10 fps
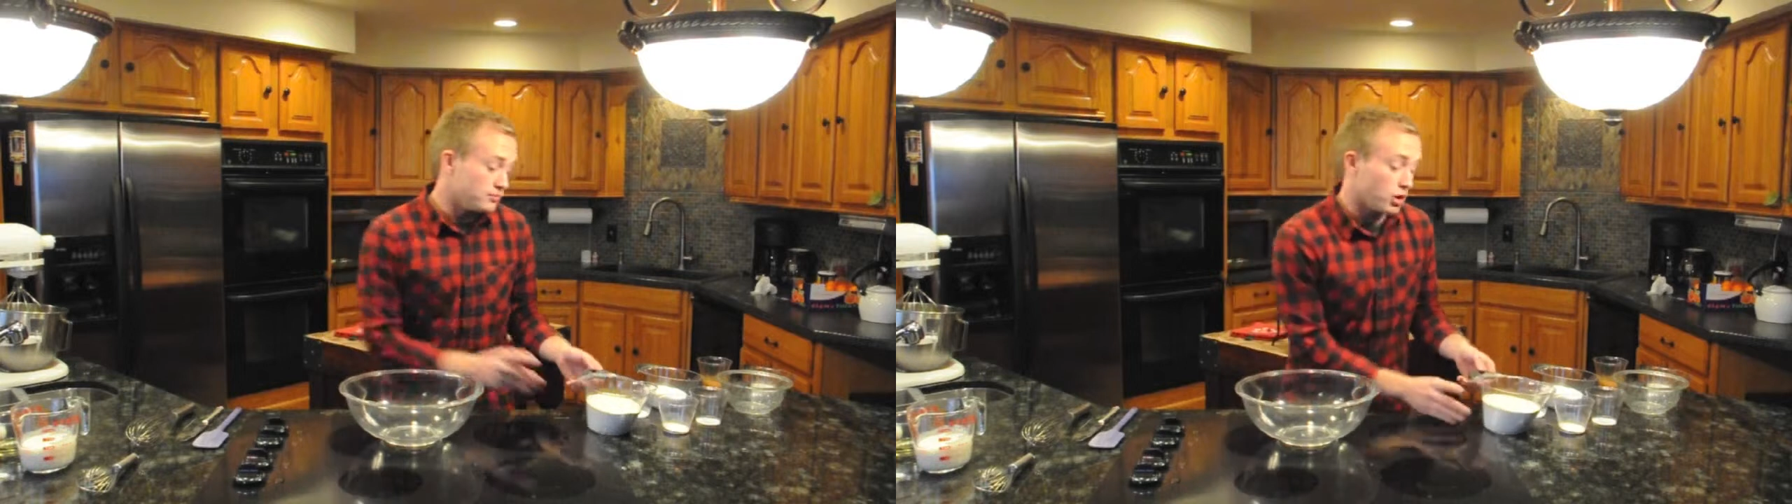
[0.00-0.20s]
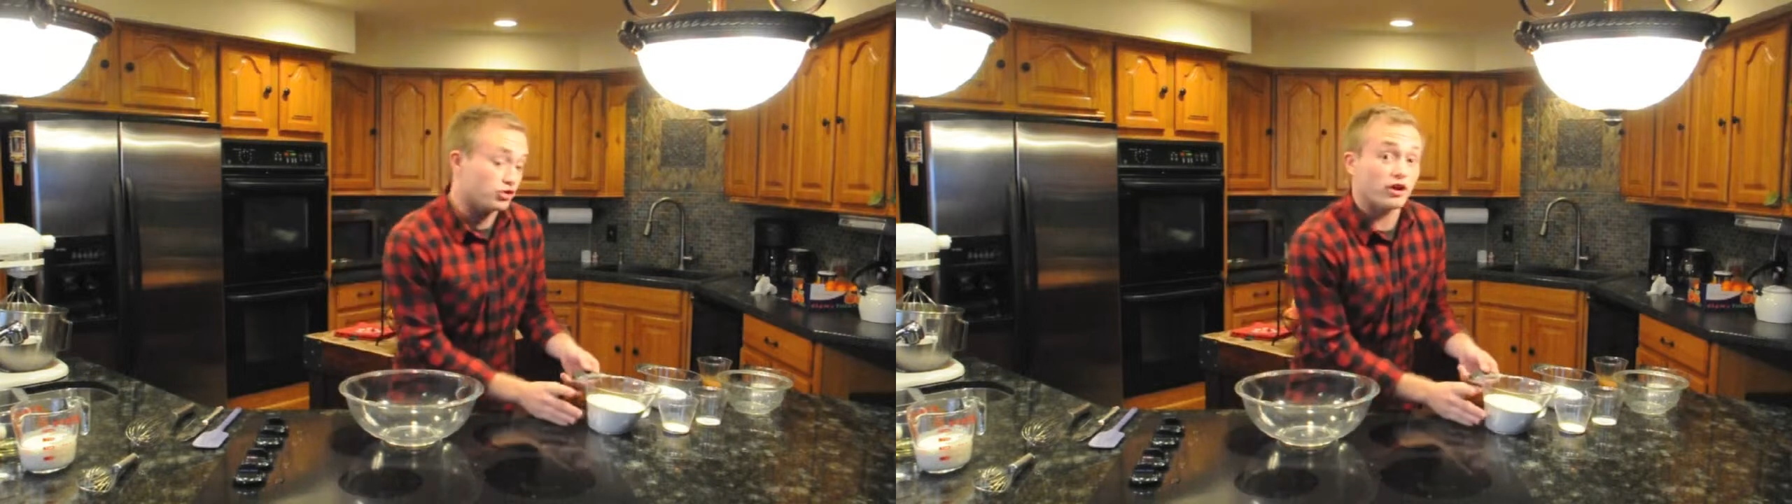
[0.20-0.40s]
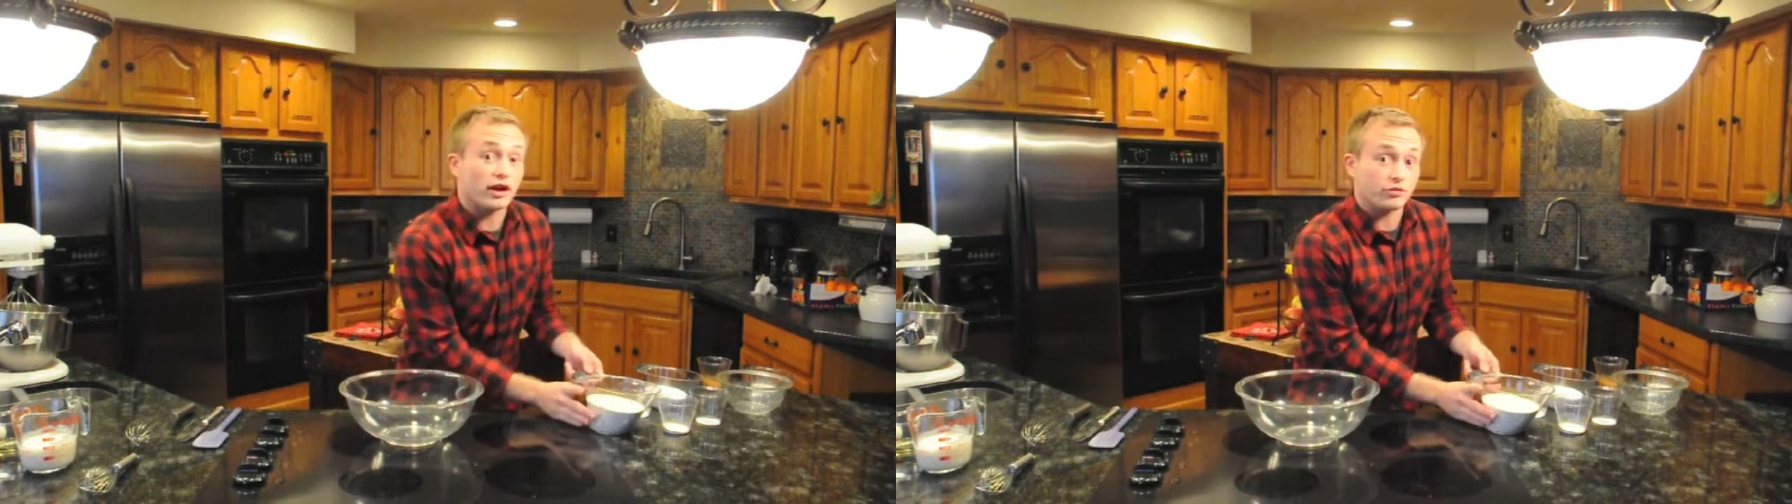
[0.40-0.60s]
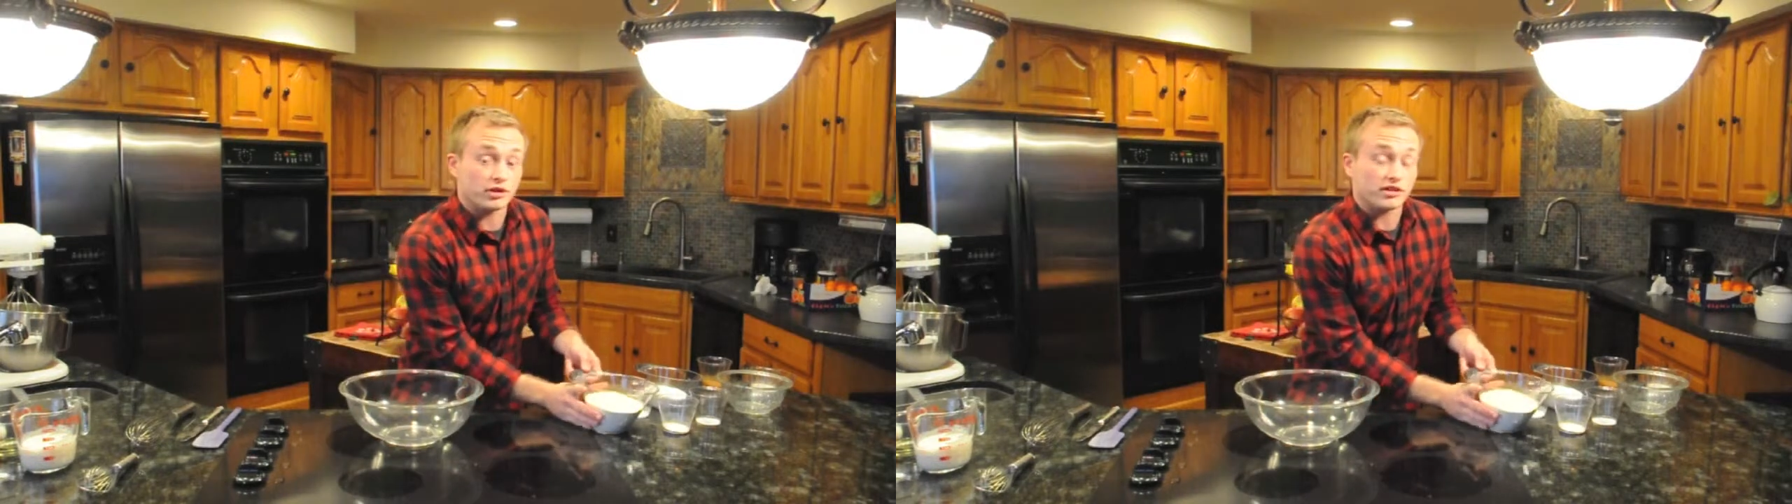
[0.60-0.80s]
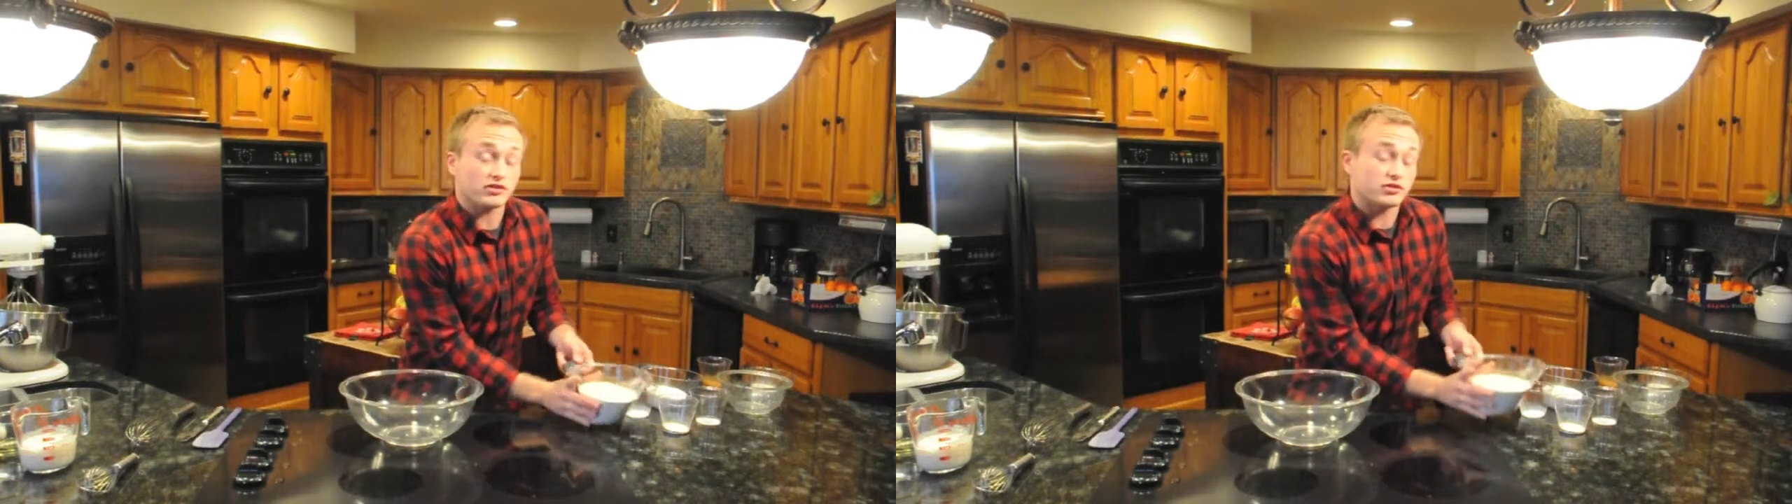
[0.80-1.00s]
our dry
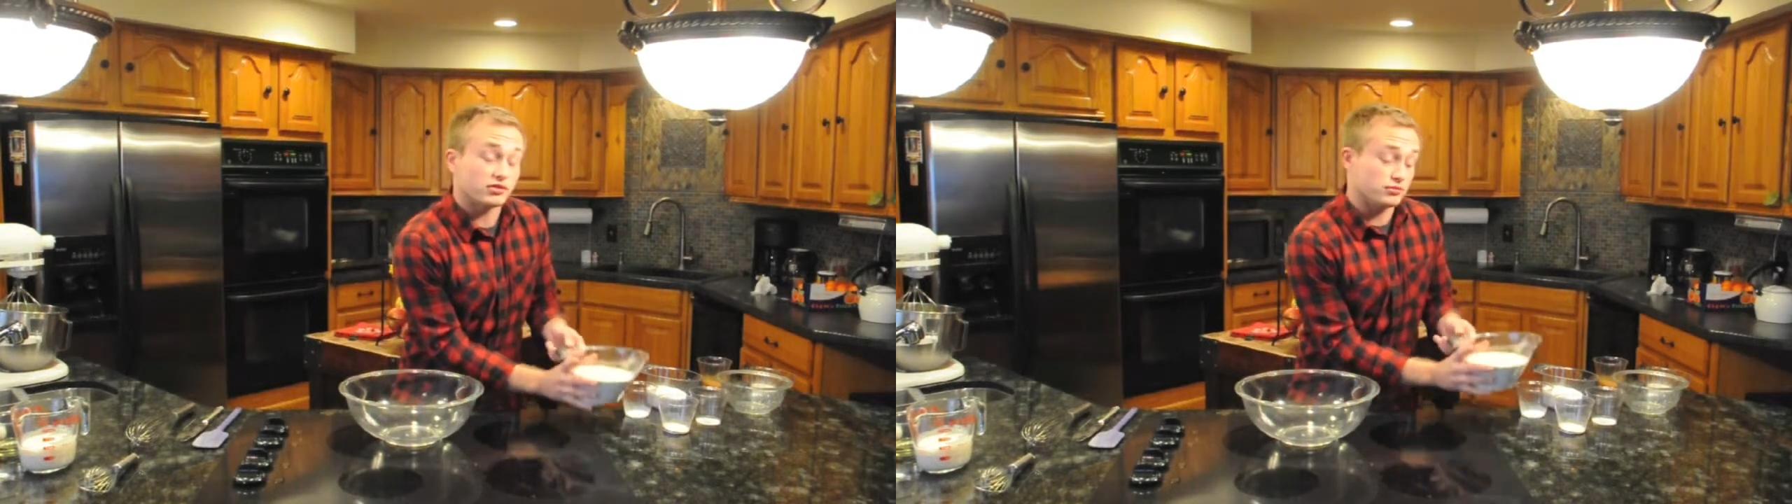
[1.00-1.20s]
ingredients,